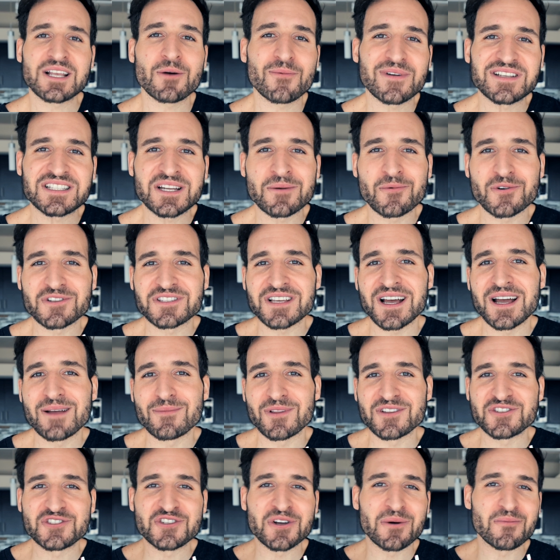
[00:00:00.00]
not waste any more time.
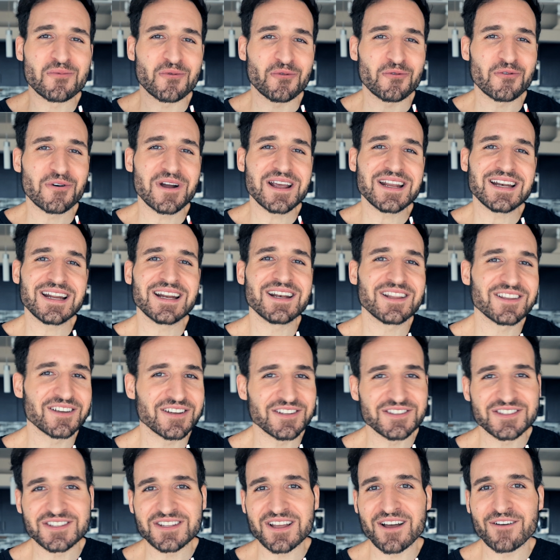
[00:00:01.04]
Let's jump right in the
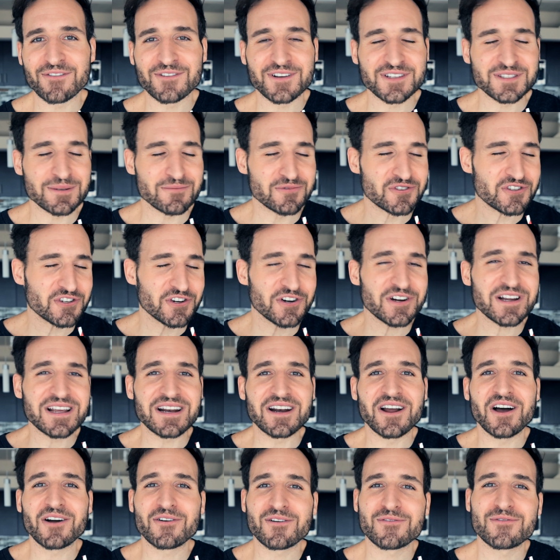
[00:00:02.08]
good stuff because I'm sure you're
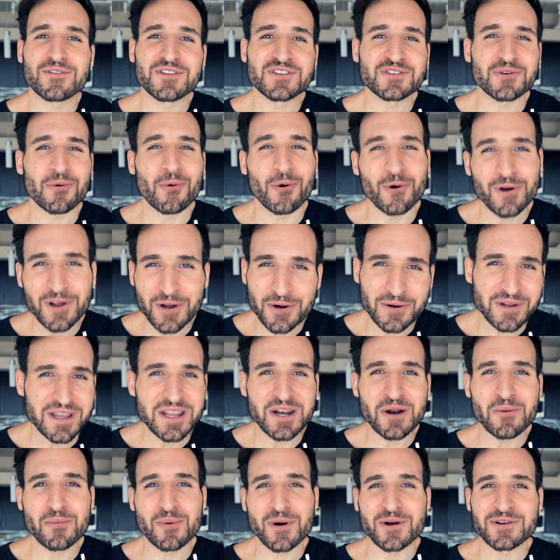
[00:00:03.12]
getting hungry for this Oreo
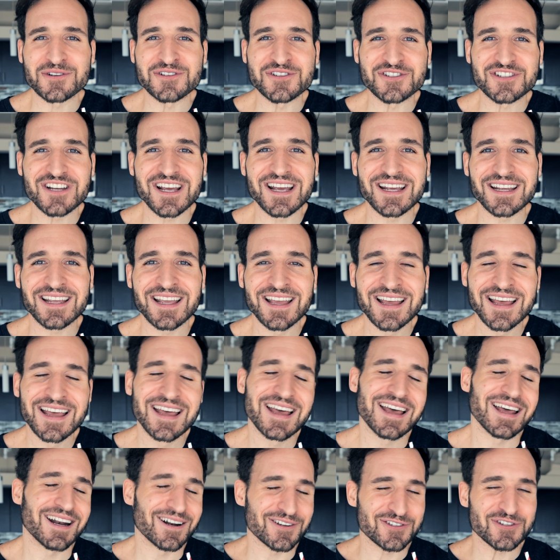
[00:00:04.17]
keto protein shake
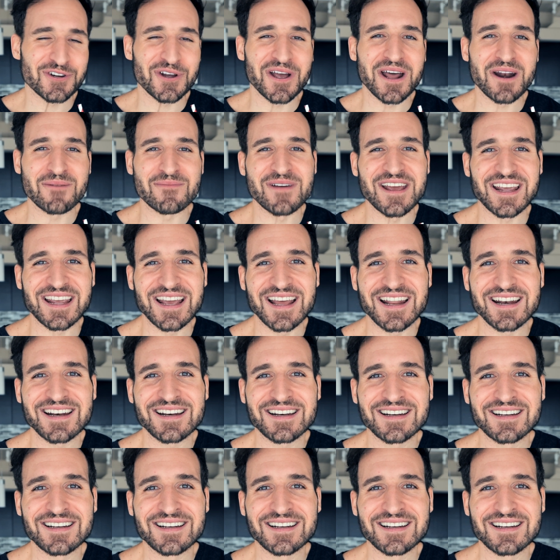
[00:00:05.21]
and I'll show you how to make it.